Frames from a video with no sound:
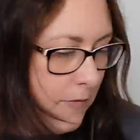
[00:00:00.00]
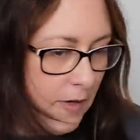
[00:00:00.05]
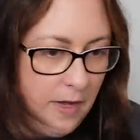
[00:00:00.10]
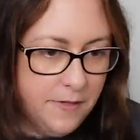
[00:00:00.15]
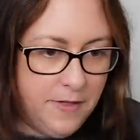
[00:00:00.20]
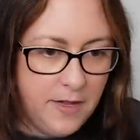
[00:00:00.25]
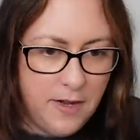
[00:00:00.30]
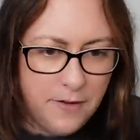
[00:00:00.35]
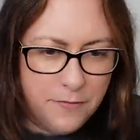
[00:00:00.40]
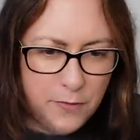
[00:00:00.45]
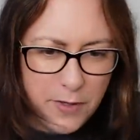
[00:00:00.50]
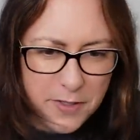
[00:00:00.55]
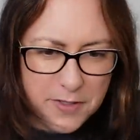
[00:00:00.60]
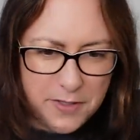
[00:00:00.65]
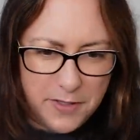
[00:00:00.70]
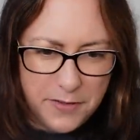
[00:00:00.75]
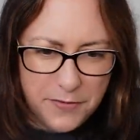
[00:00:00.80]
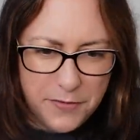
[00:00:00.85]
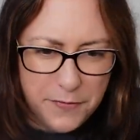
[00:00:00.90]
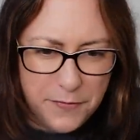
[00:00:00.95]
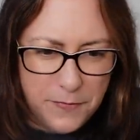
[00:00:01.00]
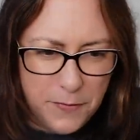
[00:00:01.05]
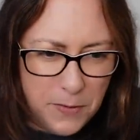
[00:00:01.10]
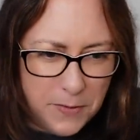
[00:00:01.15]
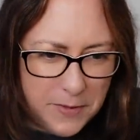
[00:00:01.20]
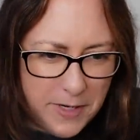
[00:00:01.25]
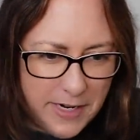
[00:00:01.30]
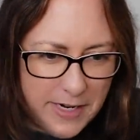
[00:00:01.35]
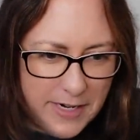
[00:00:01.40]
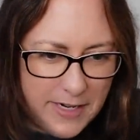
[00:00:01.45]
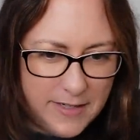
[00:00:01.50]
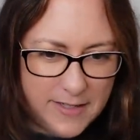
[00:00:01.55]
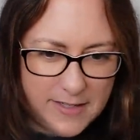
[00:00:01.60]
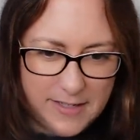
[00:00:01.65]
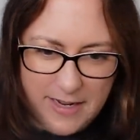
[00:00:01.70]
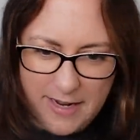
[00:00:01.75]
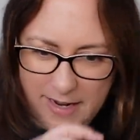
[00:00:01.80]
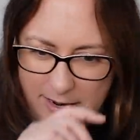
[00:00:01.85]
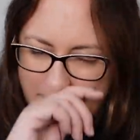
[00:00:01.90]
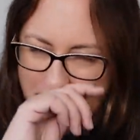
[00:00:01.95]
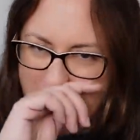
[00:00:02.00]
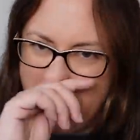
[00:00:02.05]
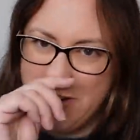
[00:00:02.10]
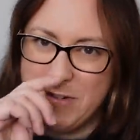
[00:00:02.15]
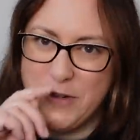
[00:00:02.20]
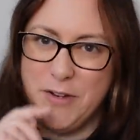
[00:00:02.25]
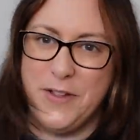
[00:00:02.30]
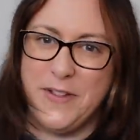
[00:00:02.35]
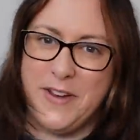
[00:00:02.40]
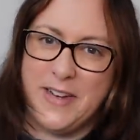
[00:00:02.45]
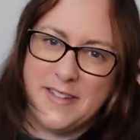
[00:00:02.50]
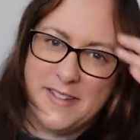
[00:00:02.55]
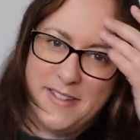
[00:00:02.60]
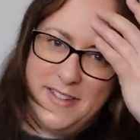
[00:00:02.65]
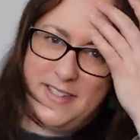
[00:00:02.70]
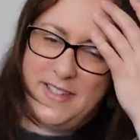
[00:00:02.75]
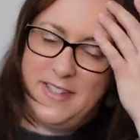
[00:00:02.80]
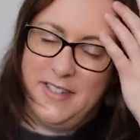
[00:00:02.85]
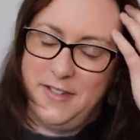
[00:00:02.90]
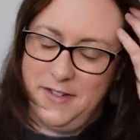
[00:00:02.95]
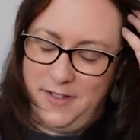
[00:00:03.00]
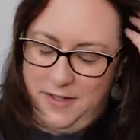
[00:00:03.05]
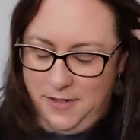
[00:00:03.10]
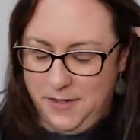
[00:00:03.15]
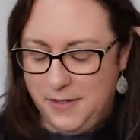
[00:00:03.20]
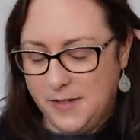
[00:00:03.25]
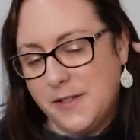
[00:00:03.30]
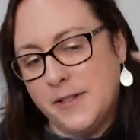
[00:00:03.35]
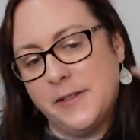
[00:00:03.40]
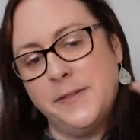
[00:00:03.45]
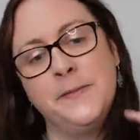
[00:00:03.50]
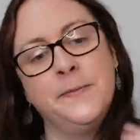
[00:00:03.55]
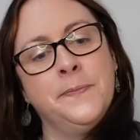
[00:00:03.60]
I think I've worked on it for 4 days, yeah, about 2,000 stitches.